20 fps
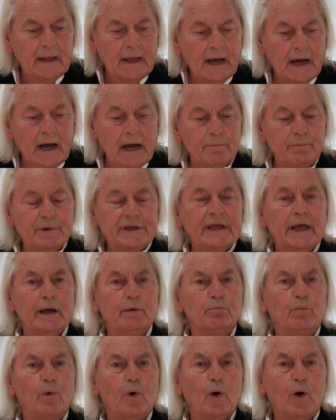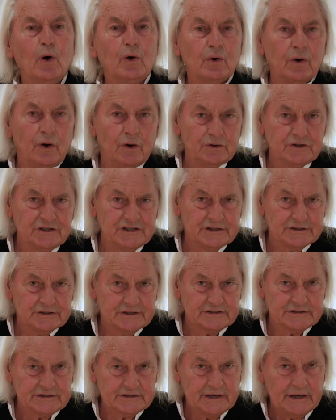I became more
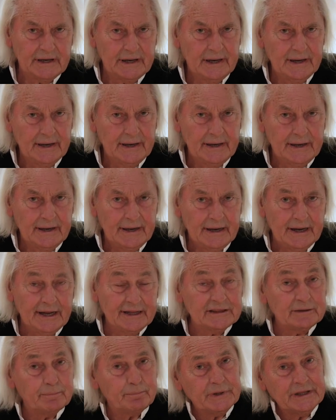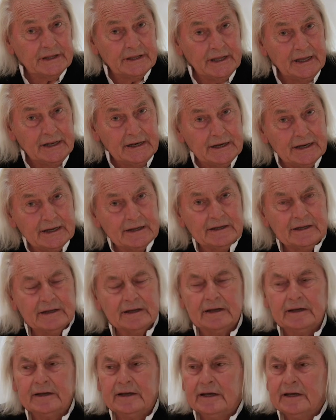conscious. At the
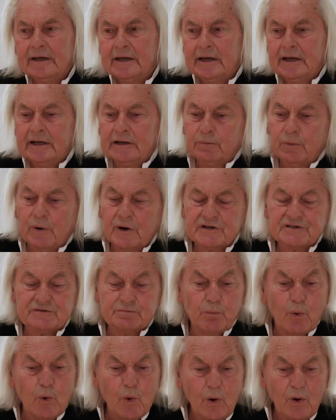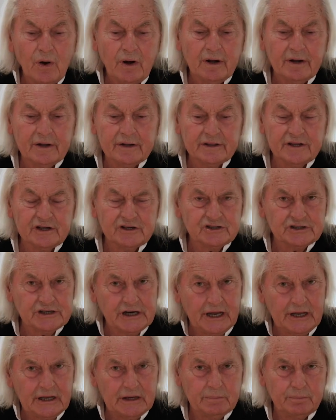beginning, it was more the
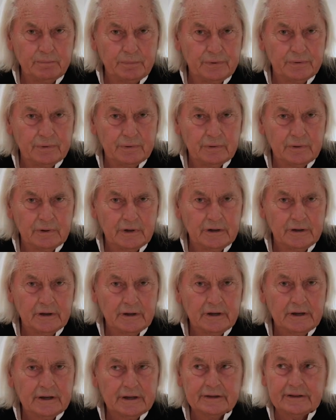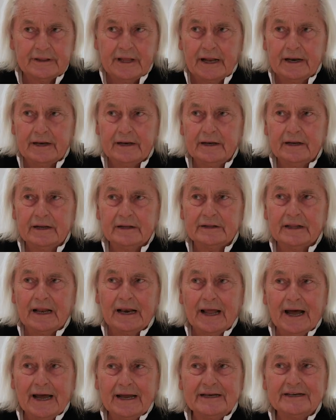shape than the
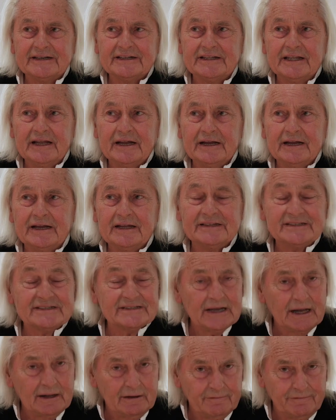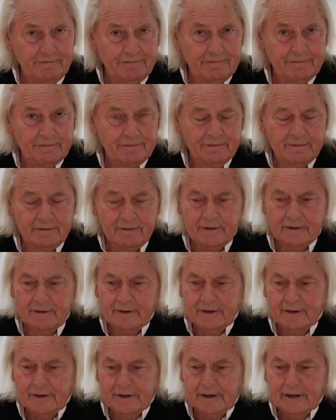light itself,
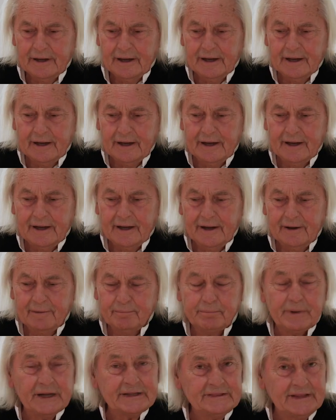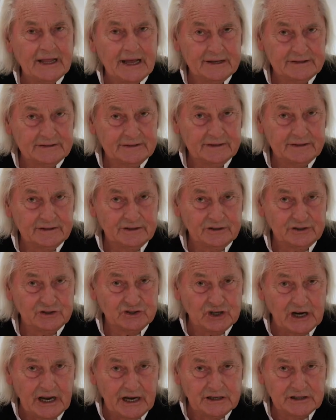but that
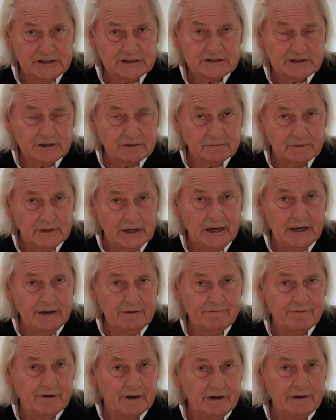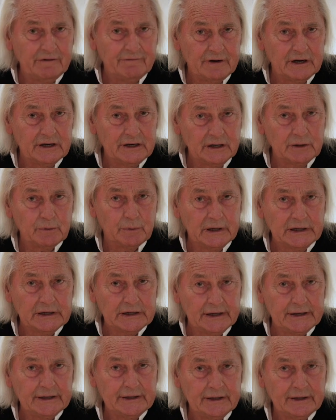changed really very, very
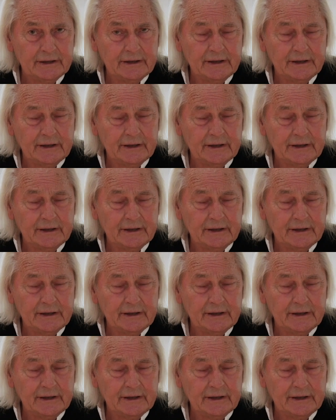quickly.